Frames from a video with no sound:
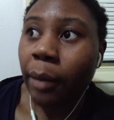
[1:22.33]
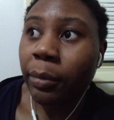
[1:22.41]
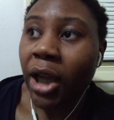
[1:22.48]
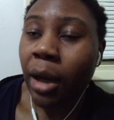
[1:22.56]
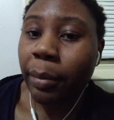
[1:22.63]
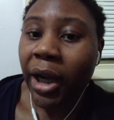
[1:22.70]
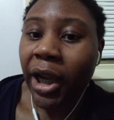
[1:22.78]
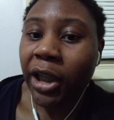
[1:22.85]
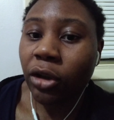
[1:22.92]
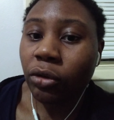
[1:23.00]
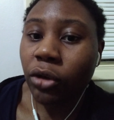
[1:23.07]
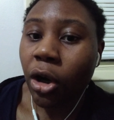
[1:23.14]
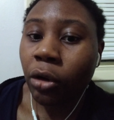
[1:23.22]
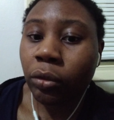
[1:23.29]
not buying
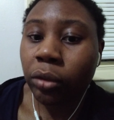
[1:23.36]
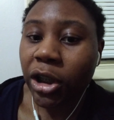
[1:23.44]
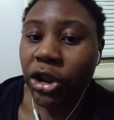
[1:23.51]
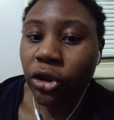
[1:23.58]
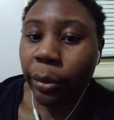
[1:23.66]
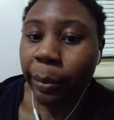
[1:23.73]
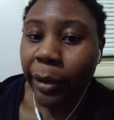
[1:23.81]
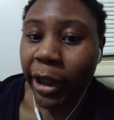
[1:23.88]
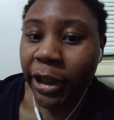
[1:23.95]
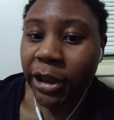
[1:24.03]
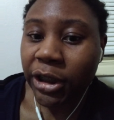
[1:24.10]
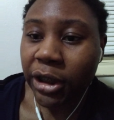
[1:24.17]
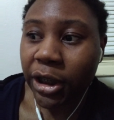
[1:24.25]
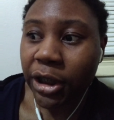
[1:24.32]
you no crystal
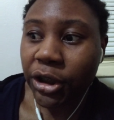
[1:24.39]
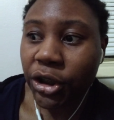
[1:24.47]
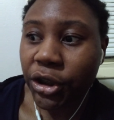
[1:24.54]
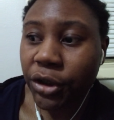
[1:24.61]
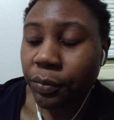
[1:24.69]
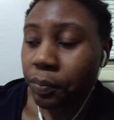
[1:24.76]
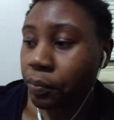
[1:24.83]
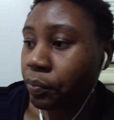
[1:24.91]
bracelets.